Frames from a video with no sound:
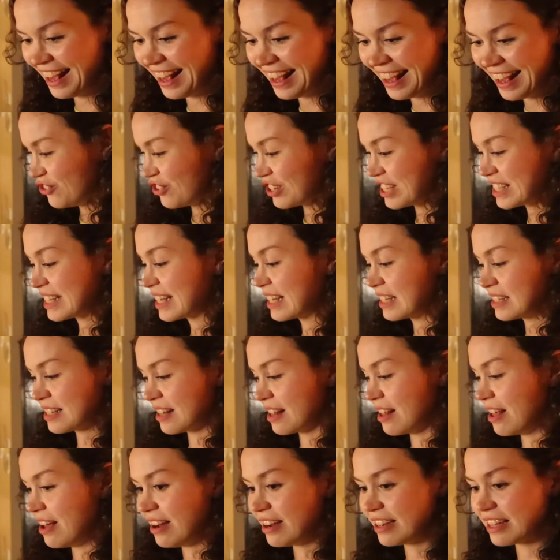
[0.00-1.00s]
just as
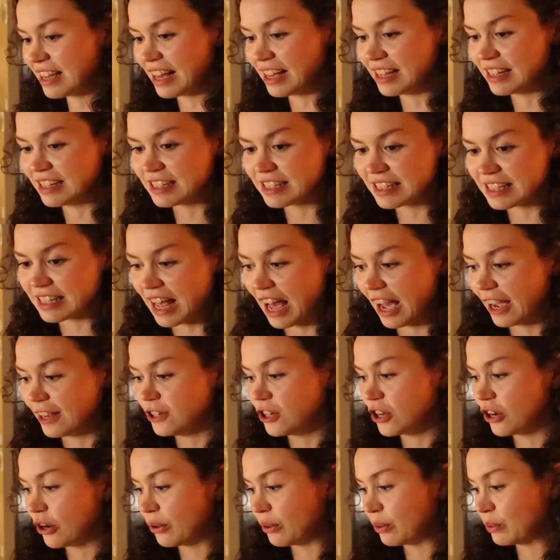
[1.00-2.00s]
long as I
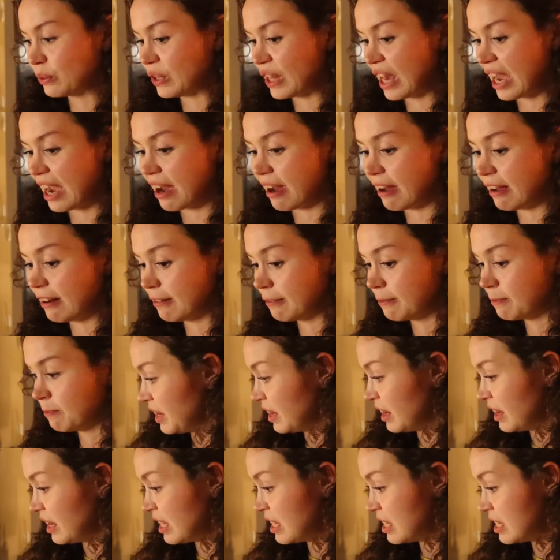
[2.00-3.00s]
know that
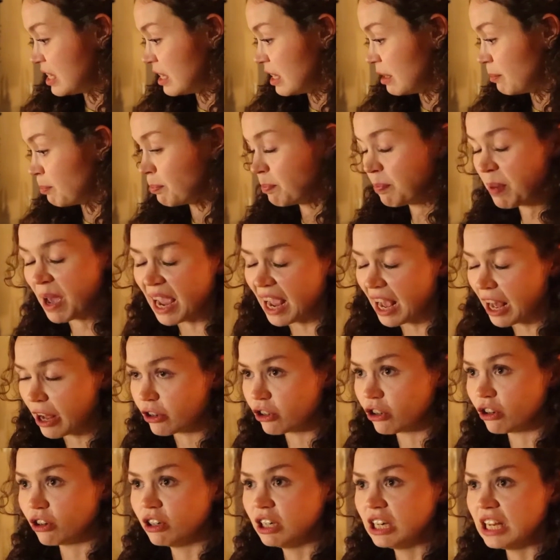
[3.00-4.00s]
the
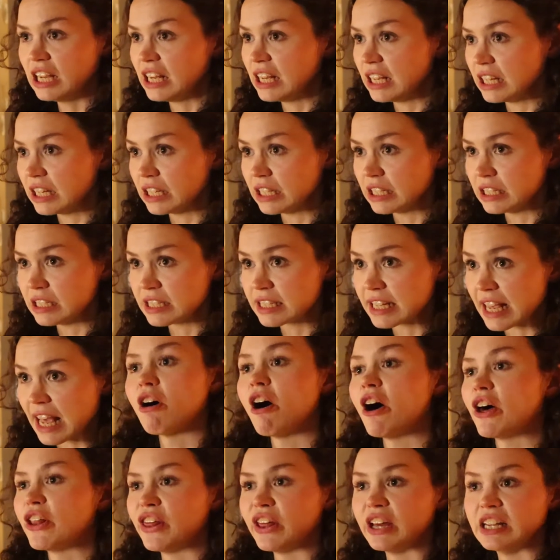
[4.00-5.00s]
pattern is
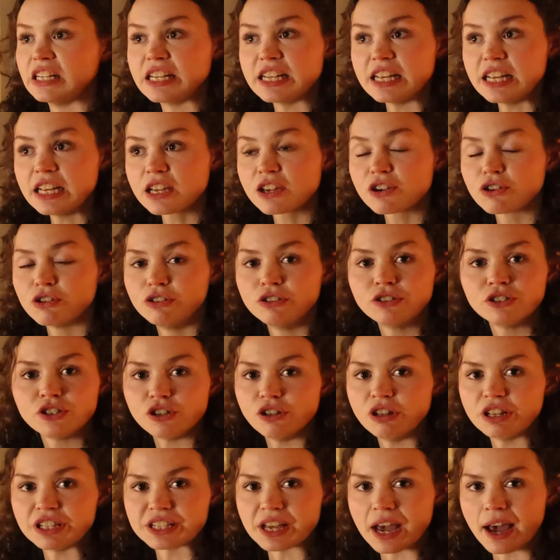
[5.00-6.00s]
authentic to
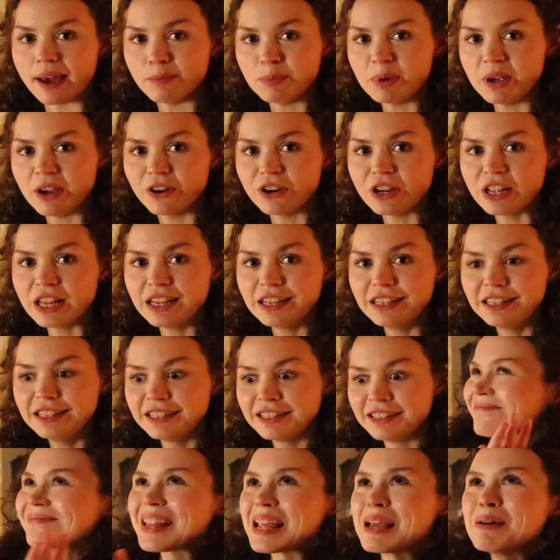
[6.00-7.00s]
the time period,
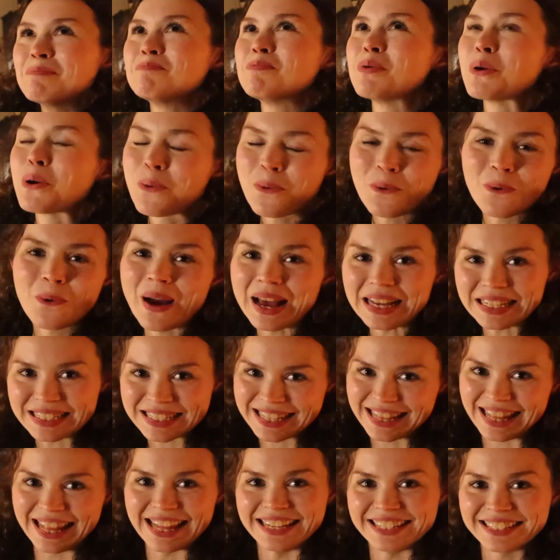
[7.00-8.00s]

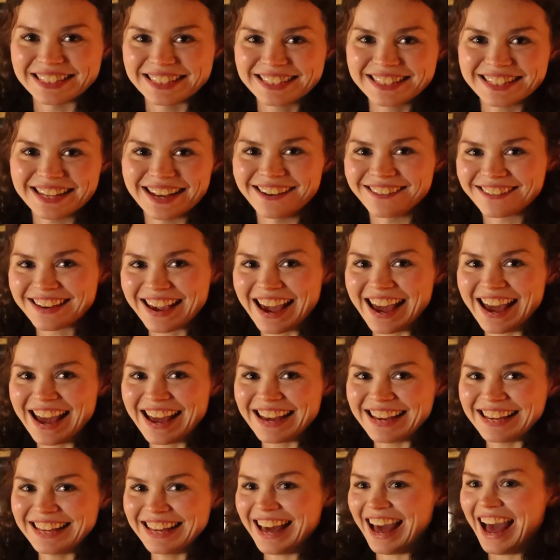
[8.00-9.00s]
priceless.
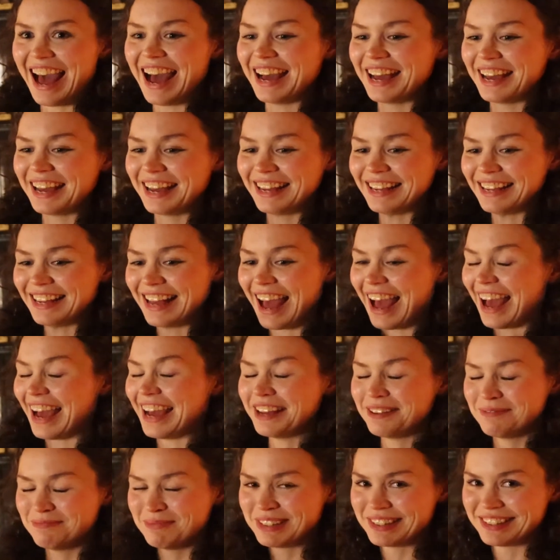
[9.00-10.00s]
Okay, I
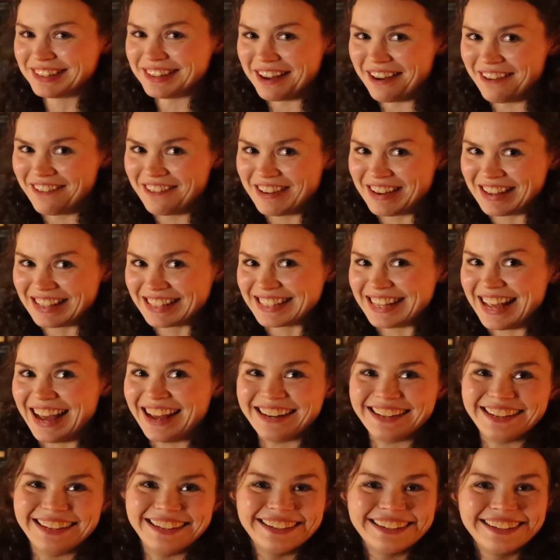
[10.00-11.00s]
am so
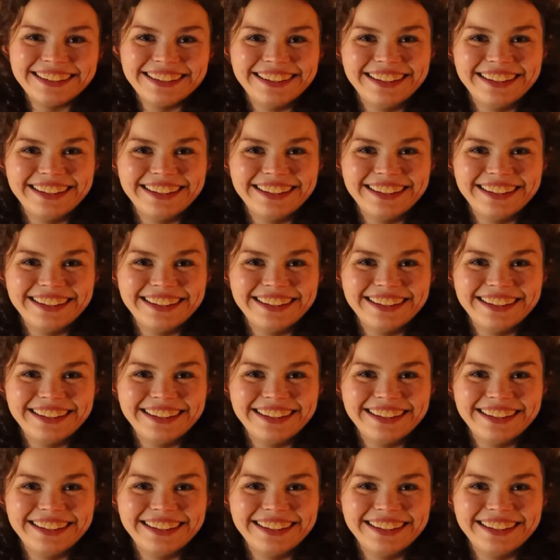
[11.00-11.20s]
excited.